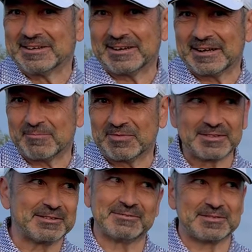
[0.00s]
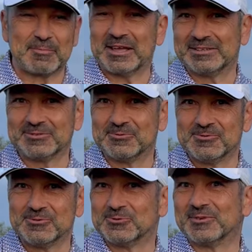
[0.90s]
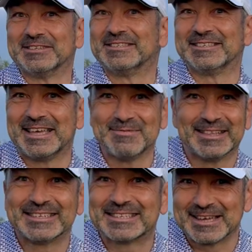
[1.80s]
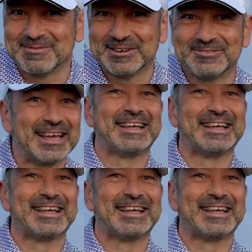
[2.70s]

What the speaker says: It depends who's willing to take me this time round.